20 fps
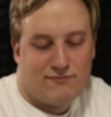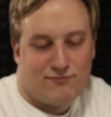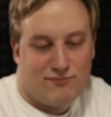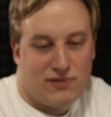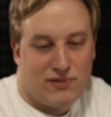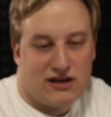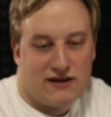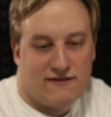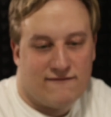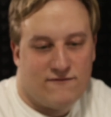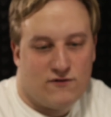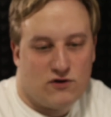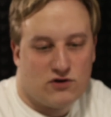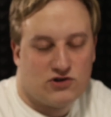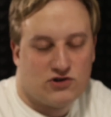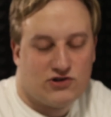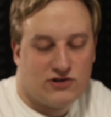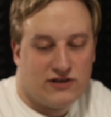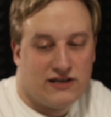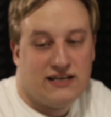but
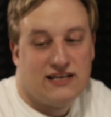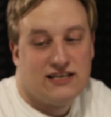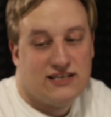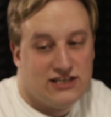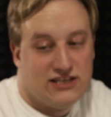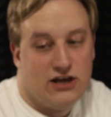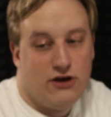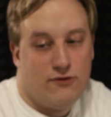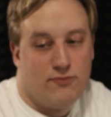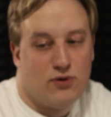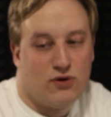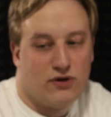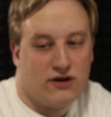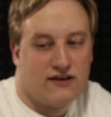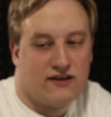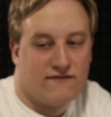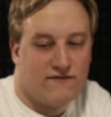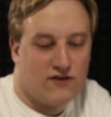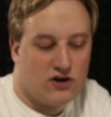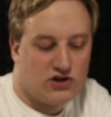unfortunately, 2-point
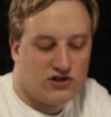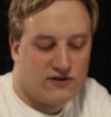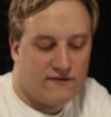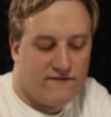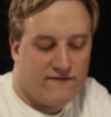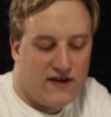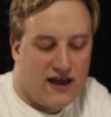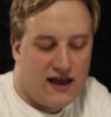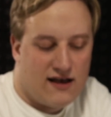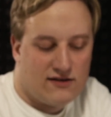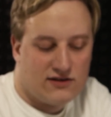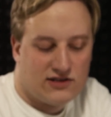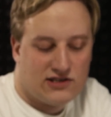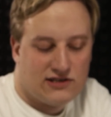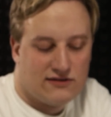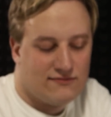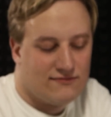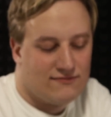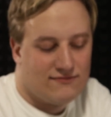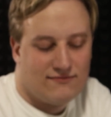conversion fails.
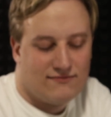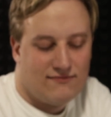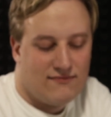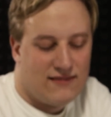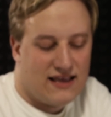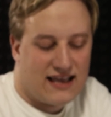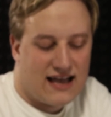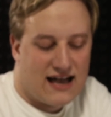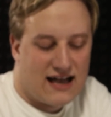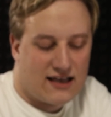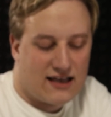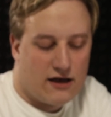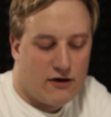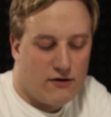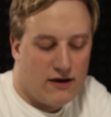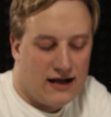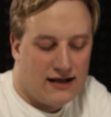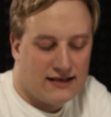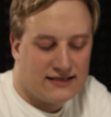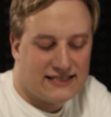They got to go
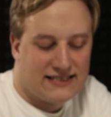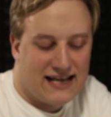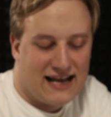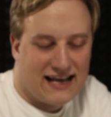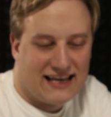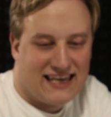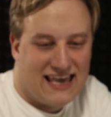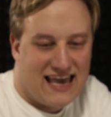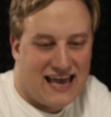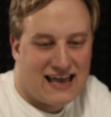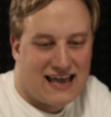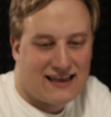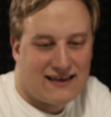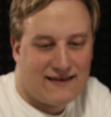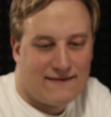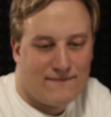onside kick.